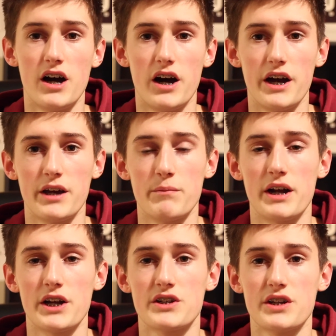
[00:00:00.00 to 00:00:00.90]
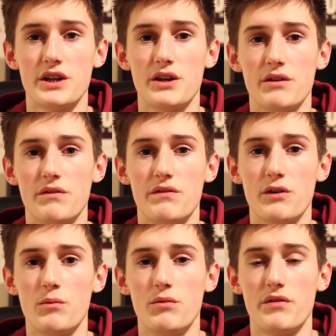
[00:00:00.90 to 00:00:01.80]
I managed to
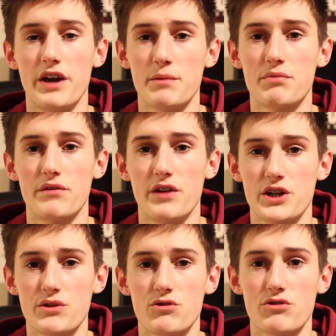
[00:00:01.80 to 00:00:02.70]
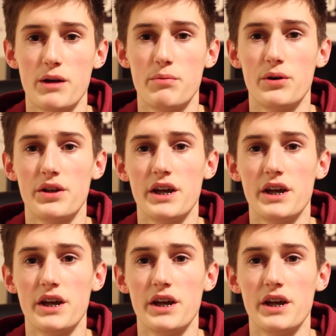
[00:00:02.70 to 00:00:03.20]
film with a professional tripod.